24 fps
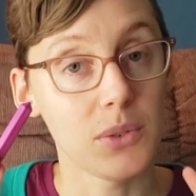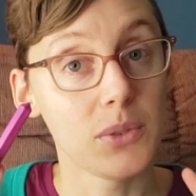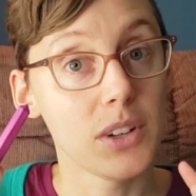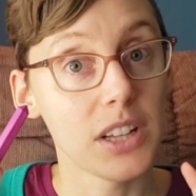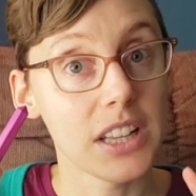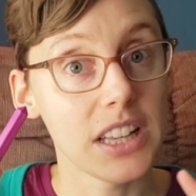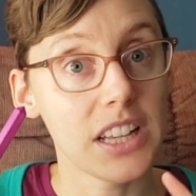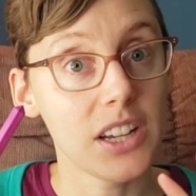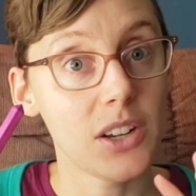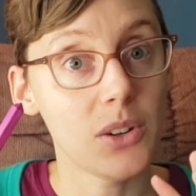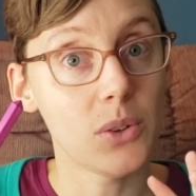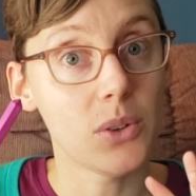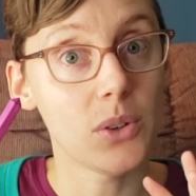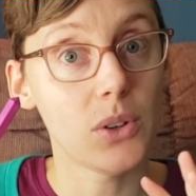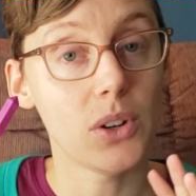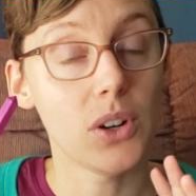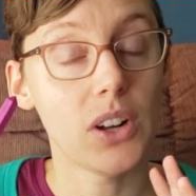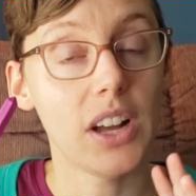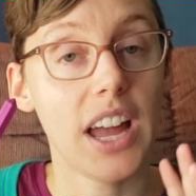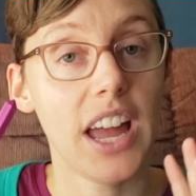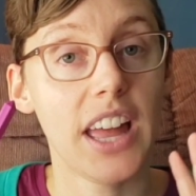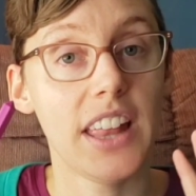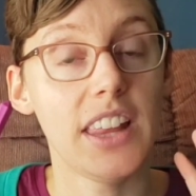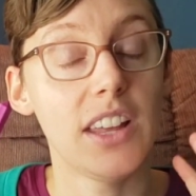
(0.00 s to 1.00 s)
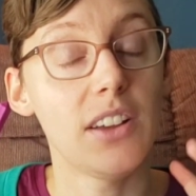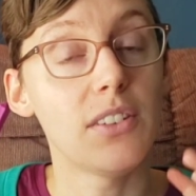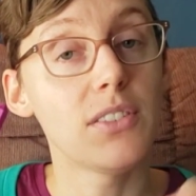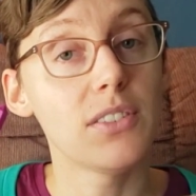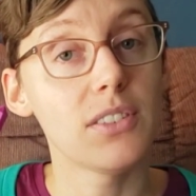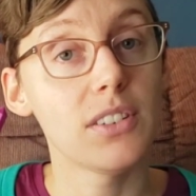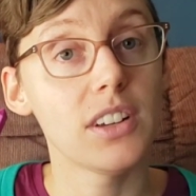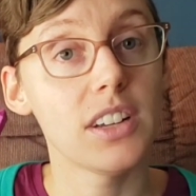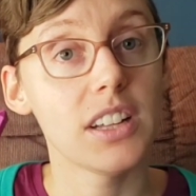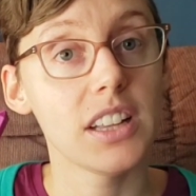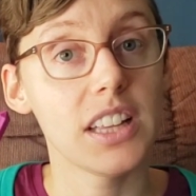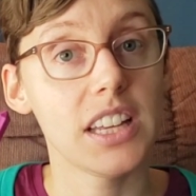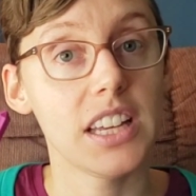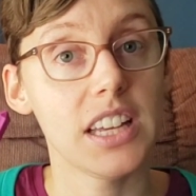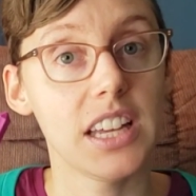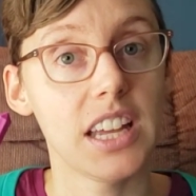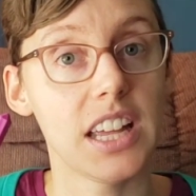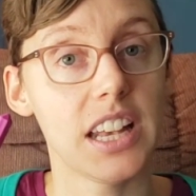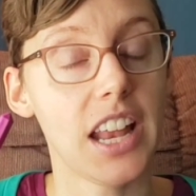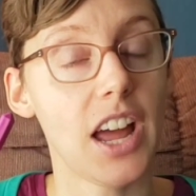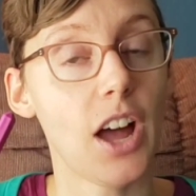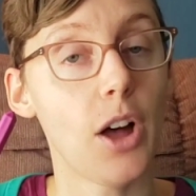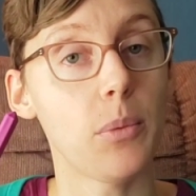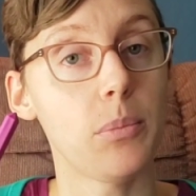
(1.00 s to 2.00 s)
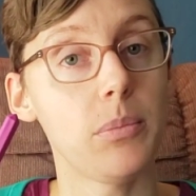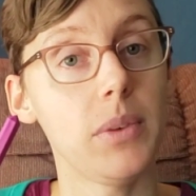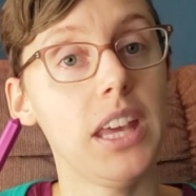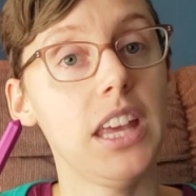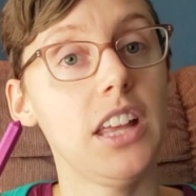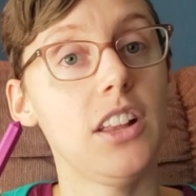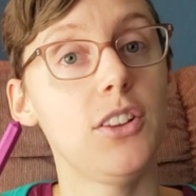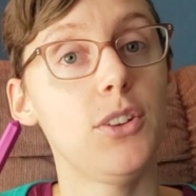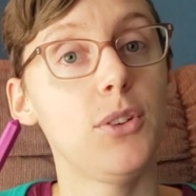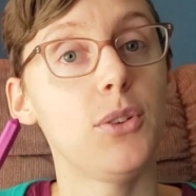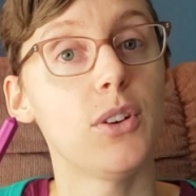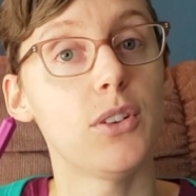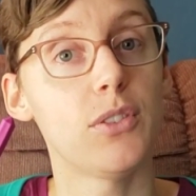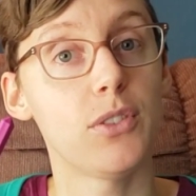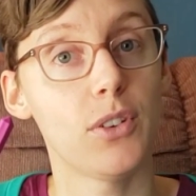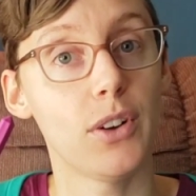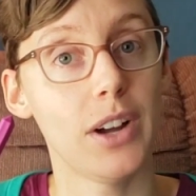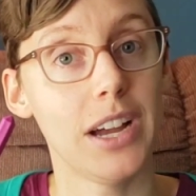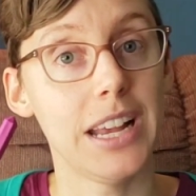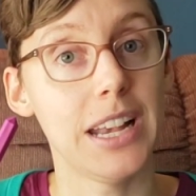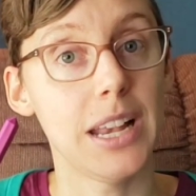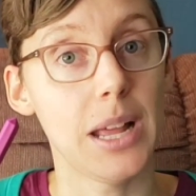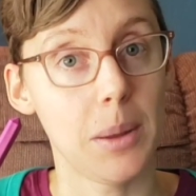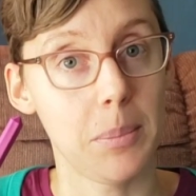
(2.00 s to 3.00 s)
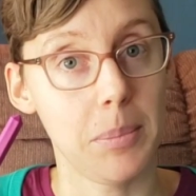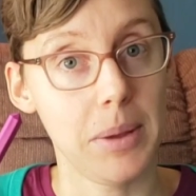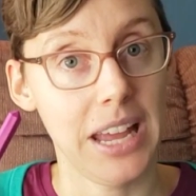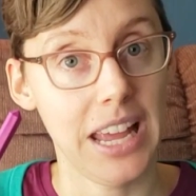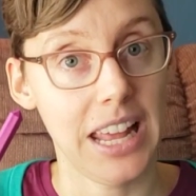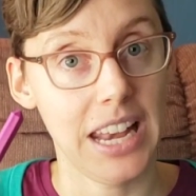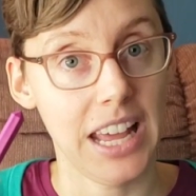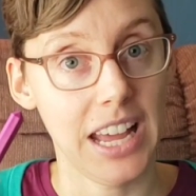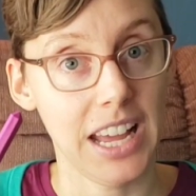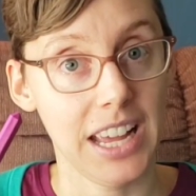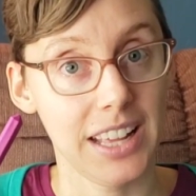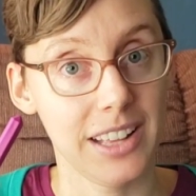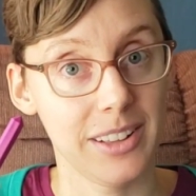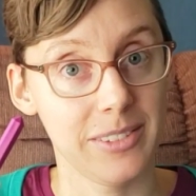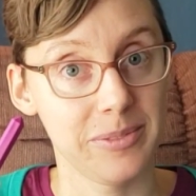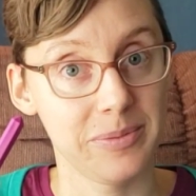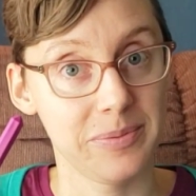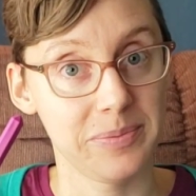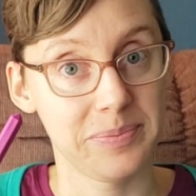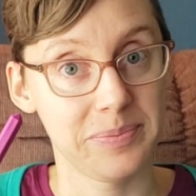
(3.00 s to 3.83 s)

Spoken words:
really cool, and they really can help me to avoid a panic.